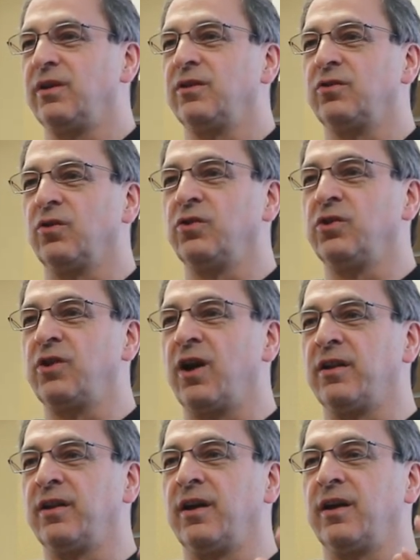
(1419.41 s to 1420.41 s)
So you're
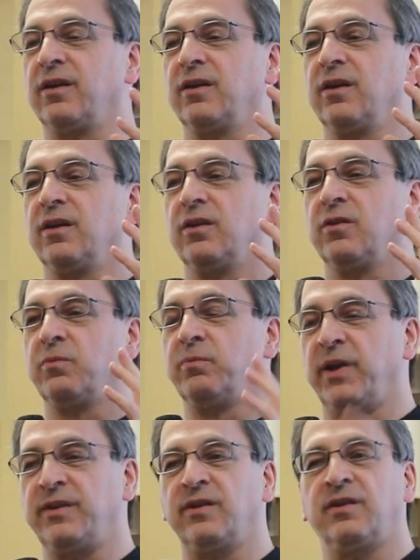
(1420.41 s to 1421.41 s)
gonna
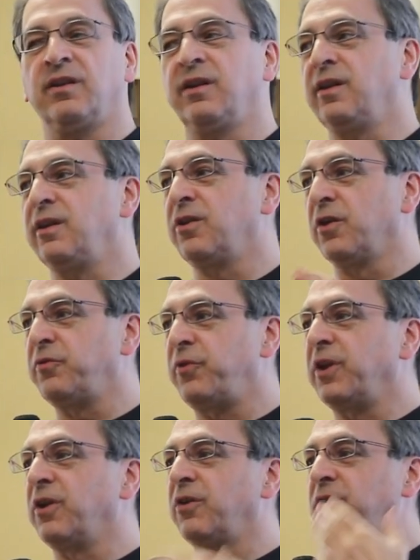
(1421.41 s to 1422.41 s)
basically
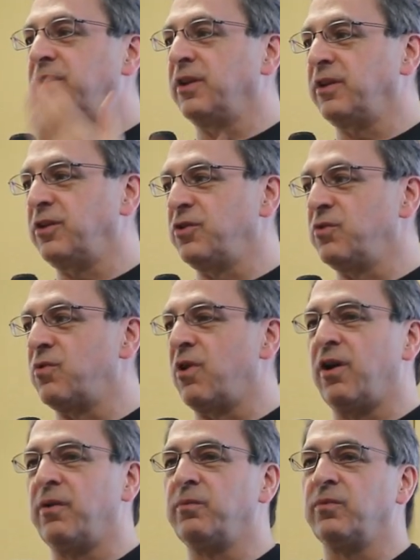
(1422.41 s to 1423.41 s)
configure the
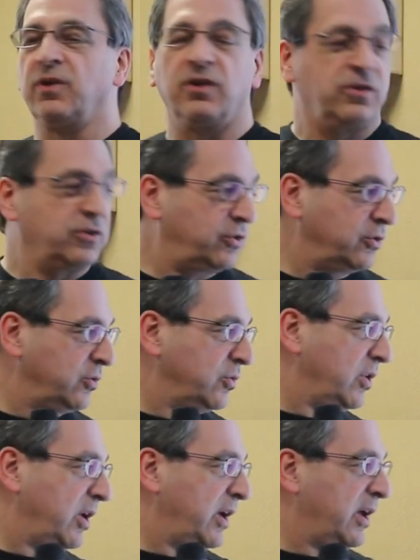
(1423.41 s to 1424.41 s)
QROM to